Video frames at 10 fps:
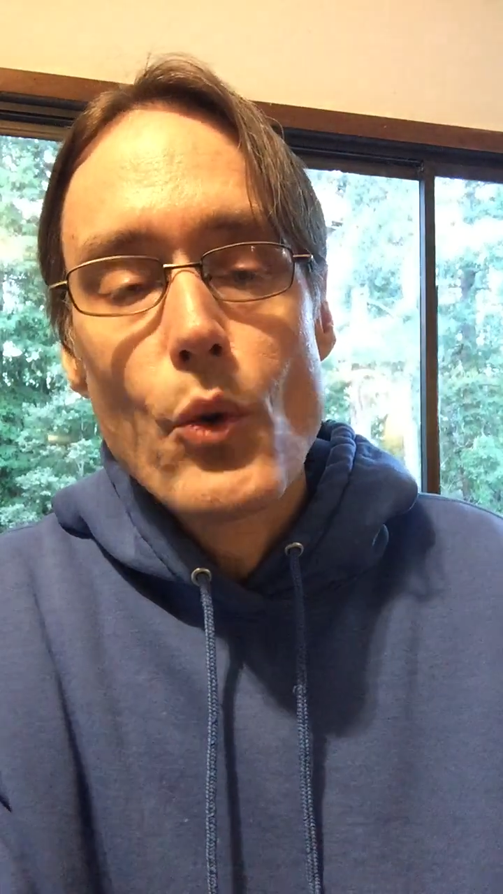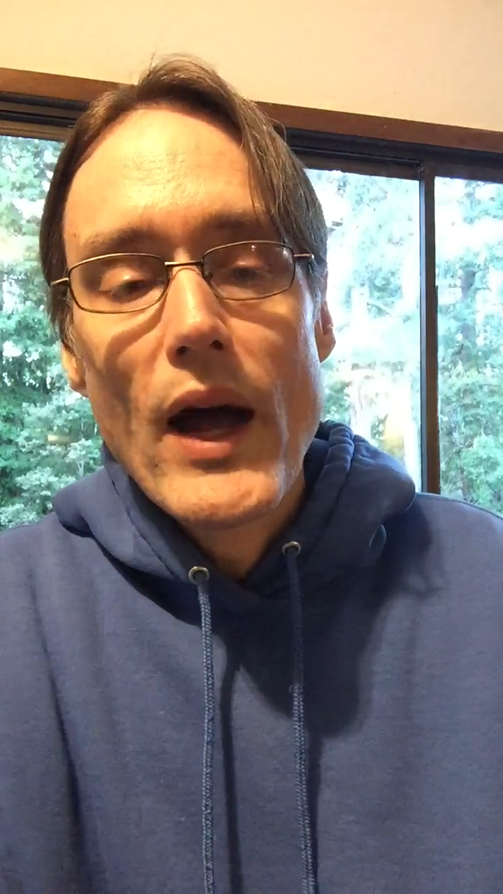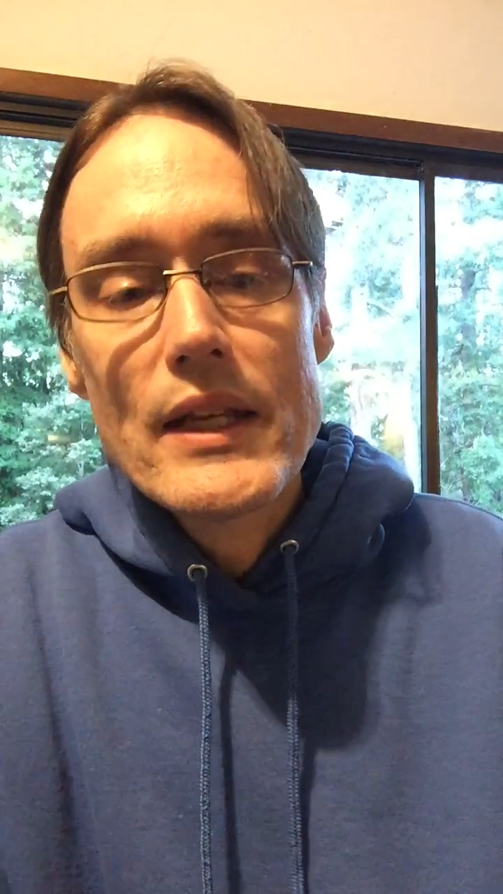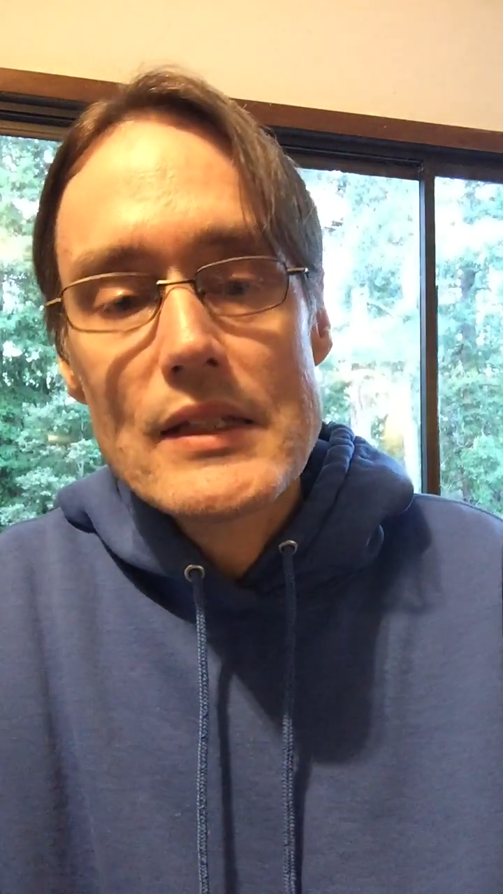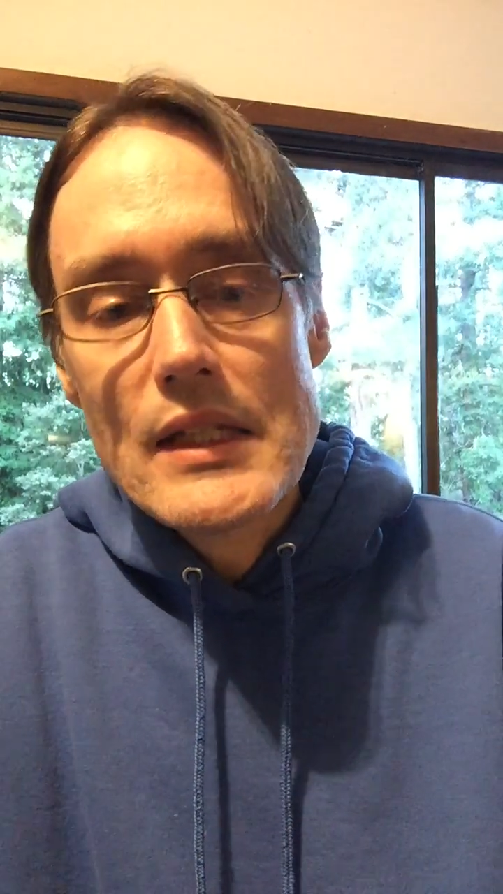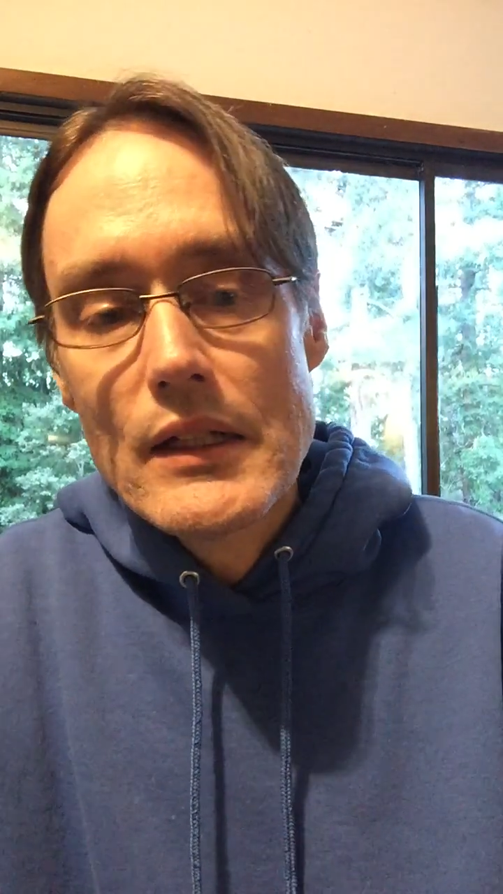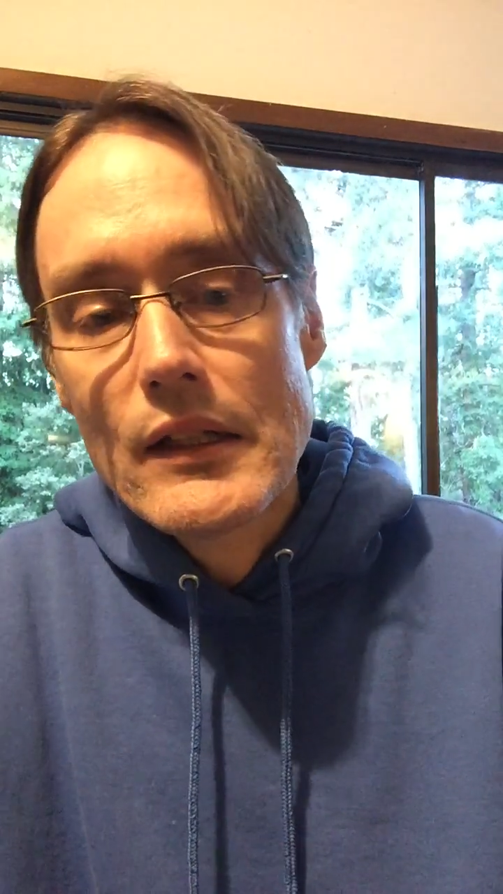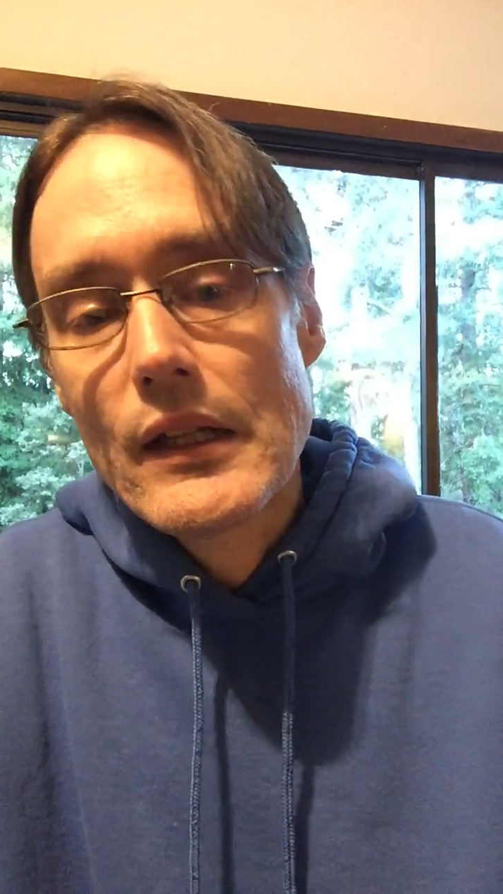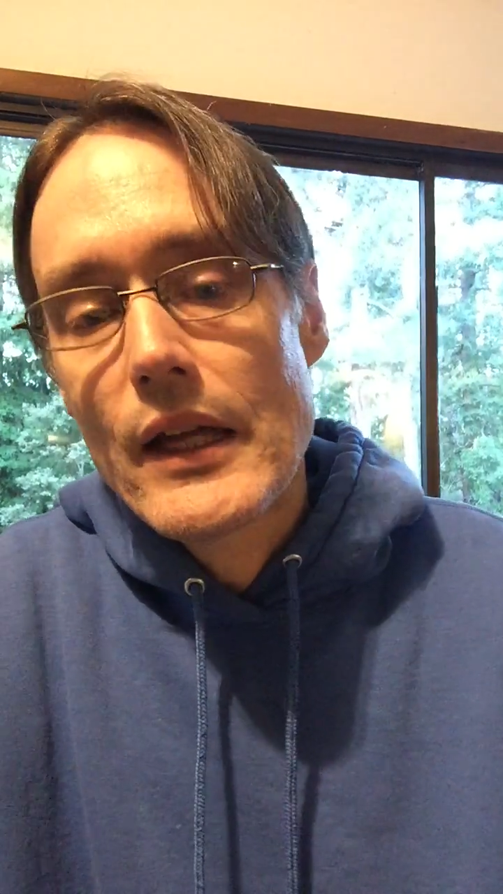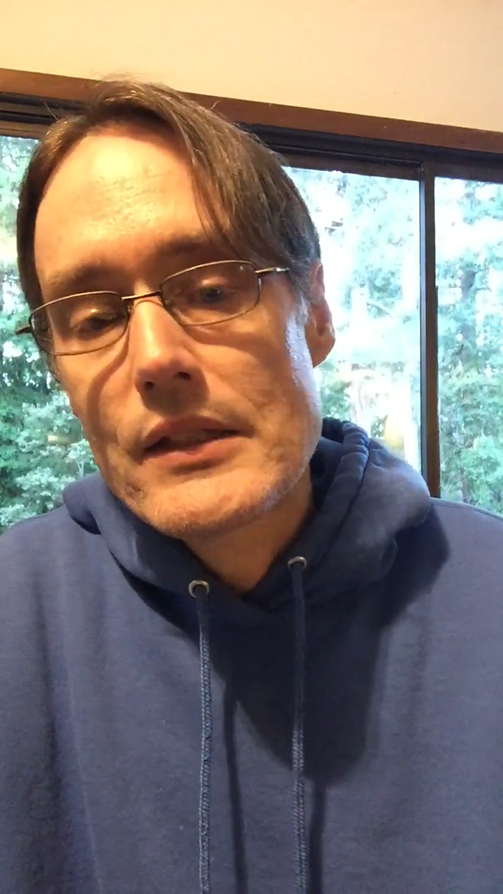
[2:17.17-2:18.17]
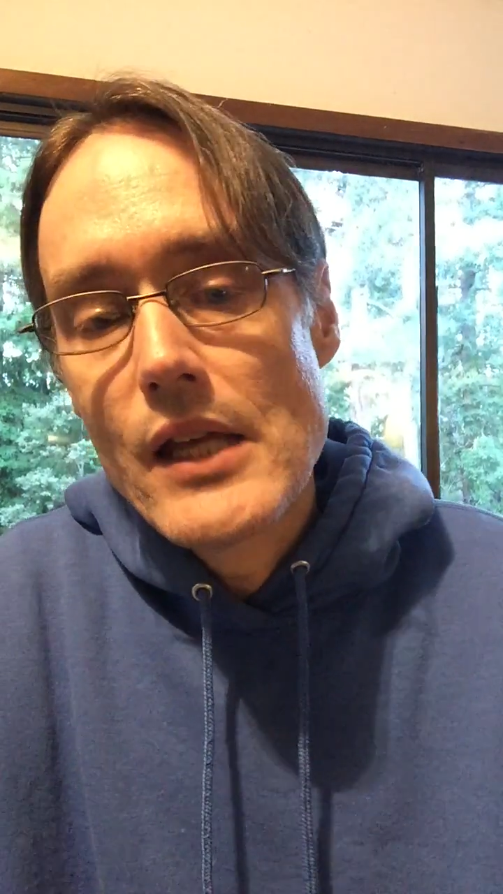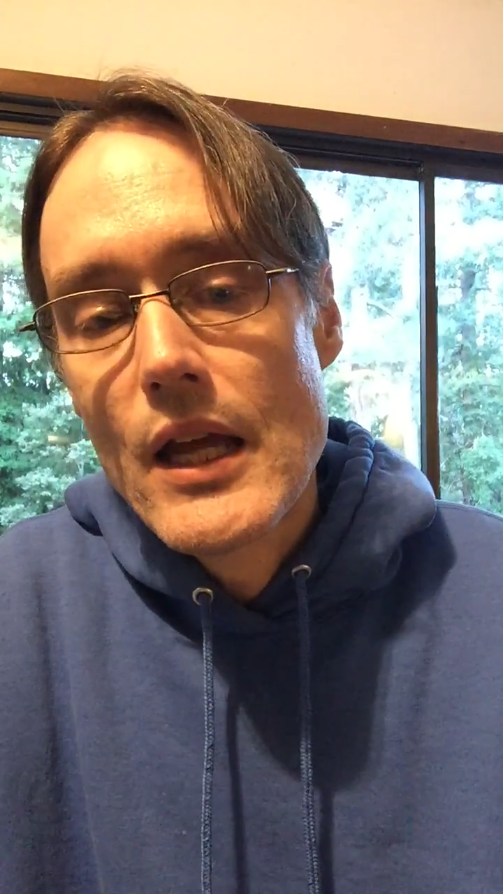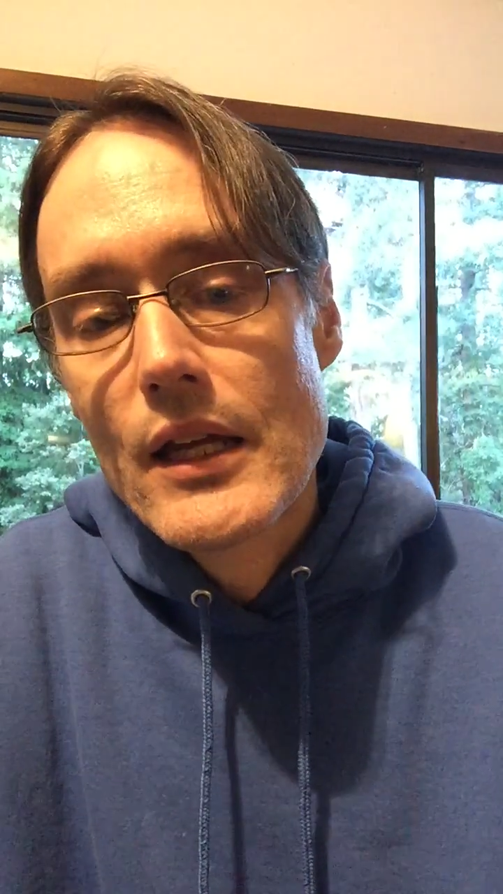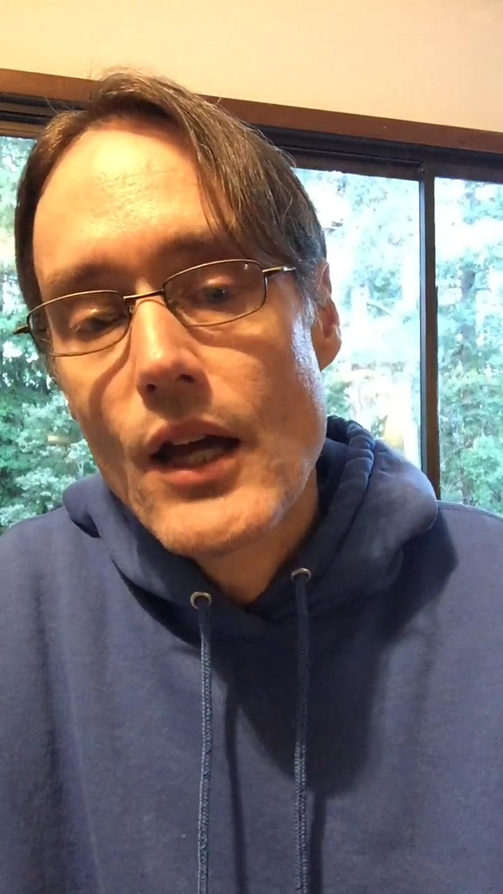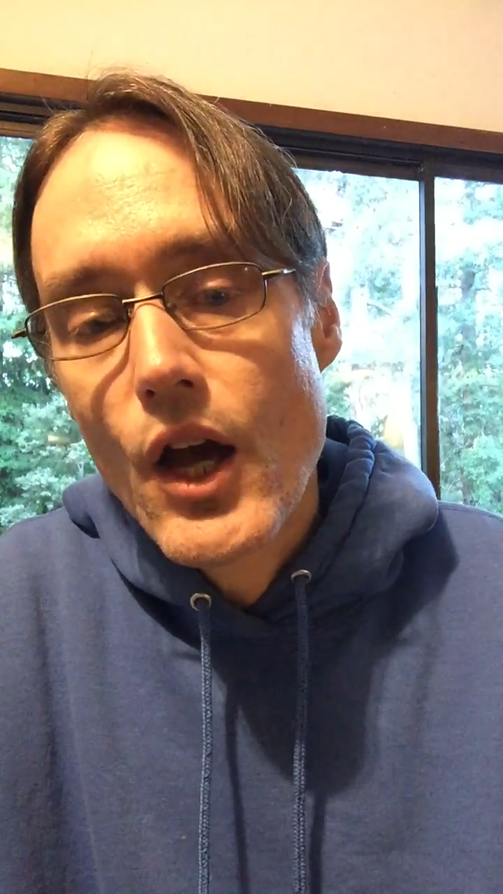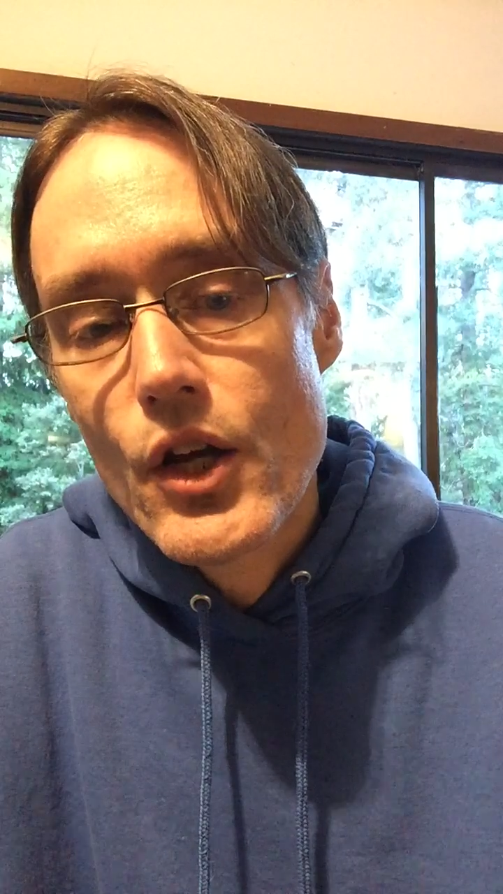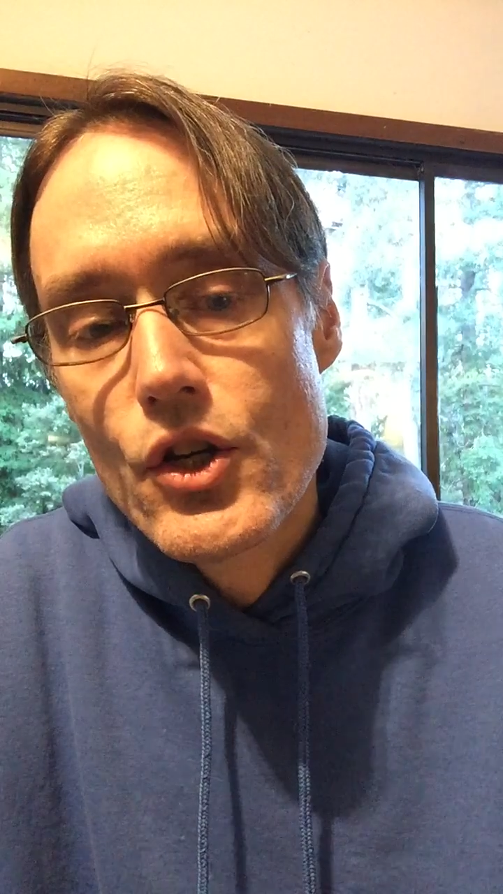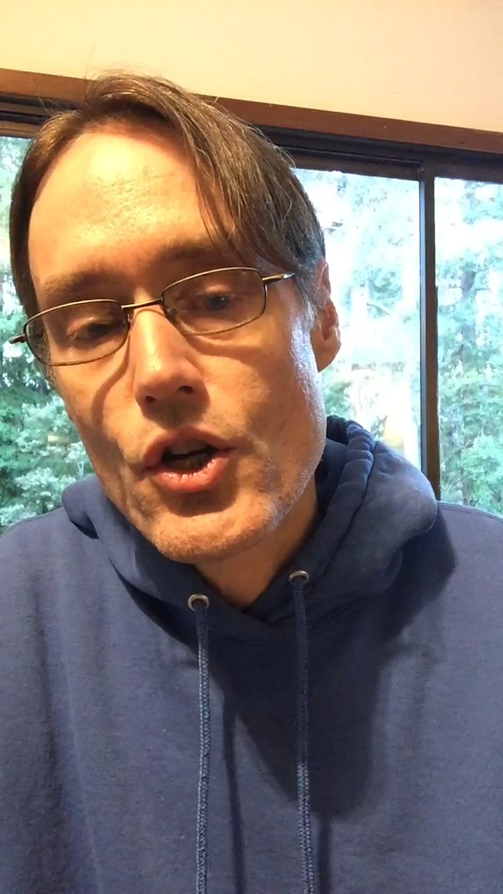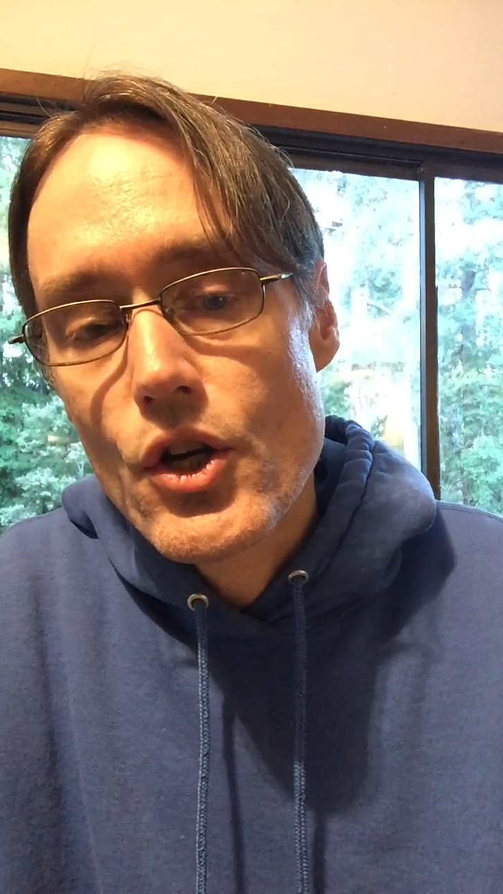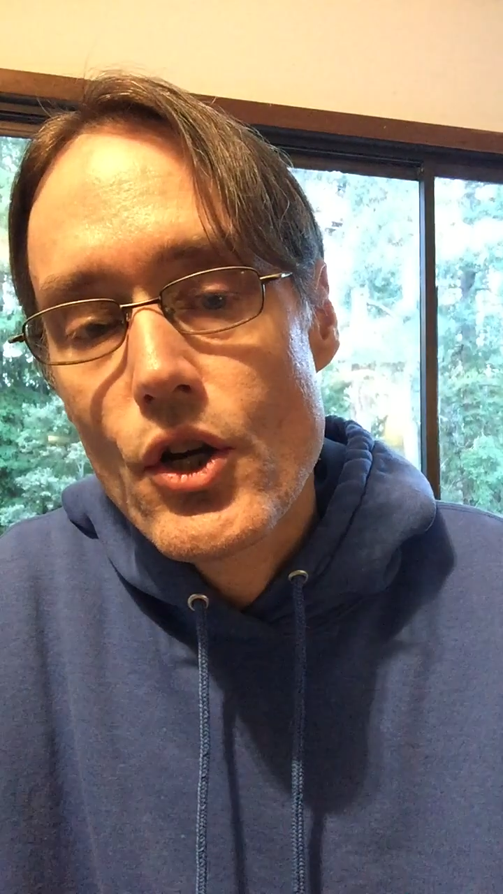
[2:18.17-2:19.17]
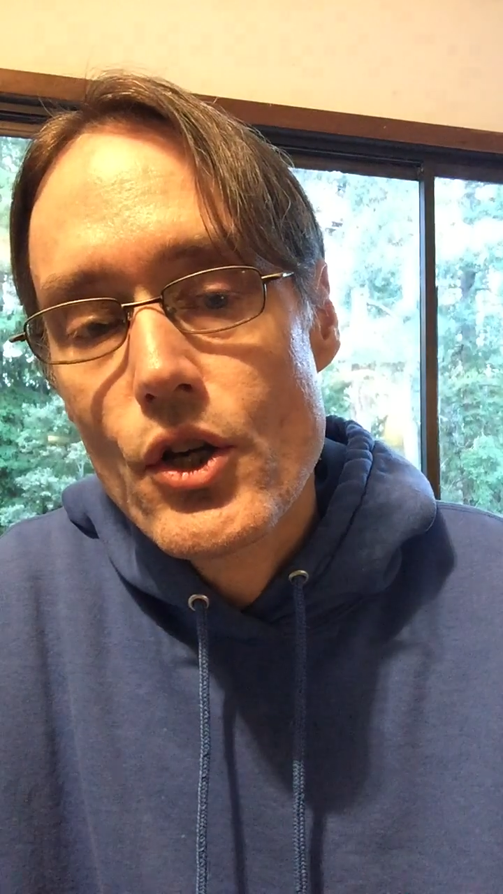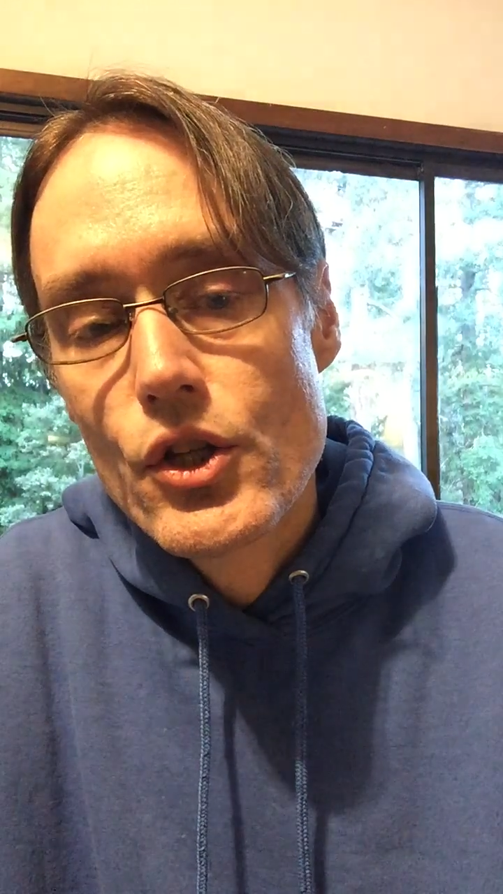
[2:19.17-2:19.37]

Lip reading: I deal a take under,